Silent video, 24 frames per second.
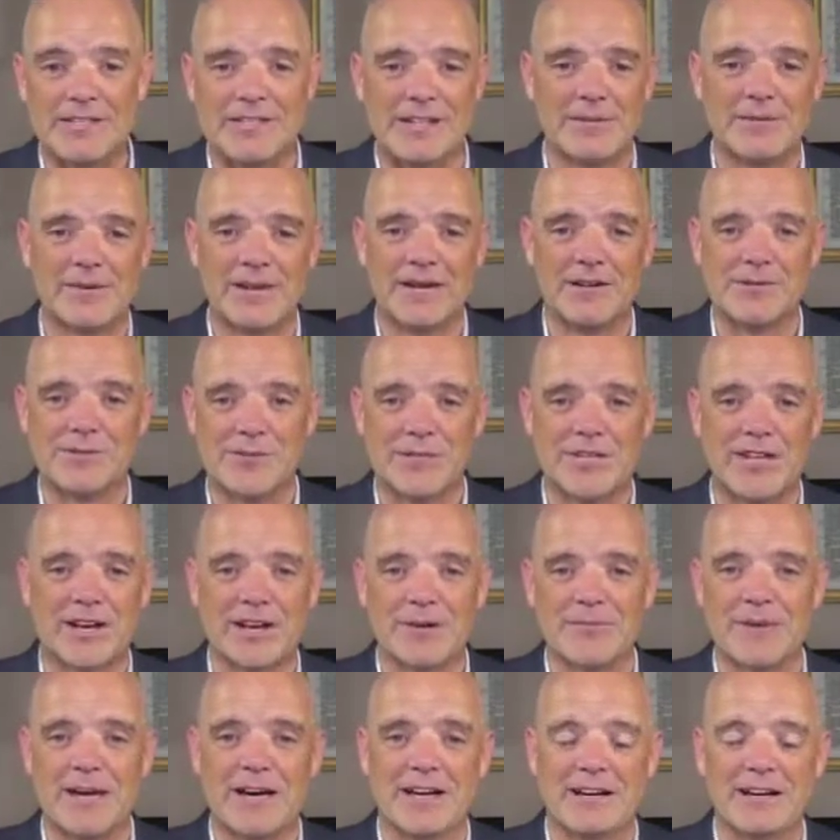Sometimes we talk
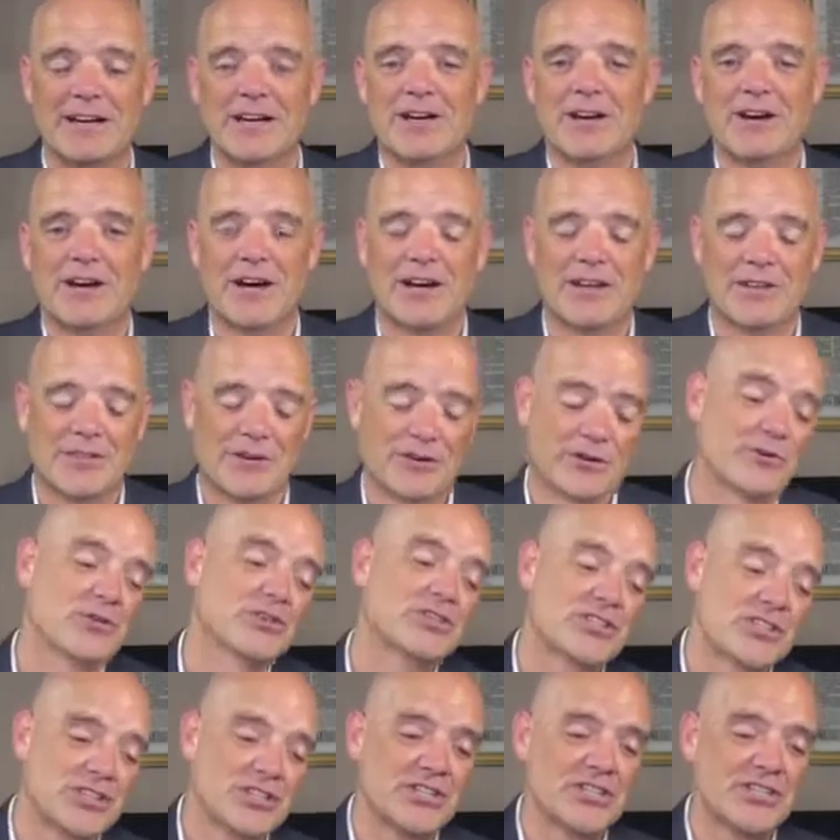about uh, the
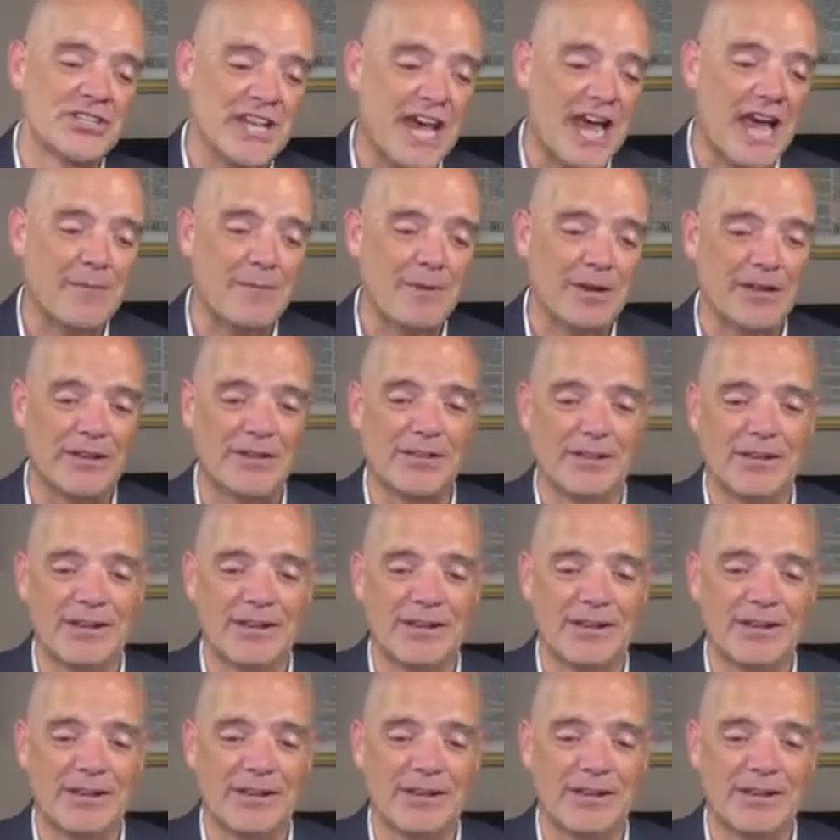Christian Sabbath,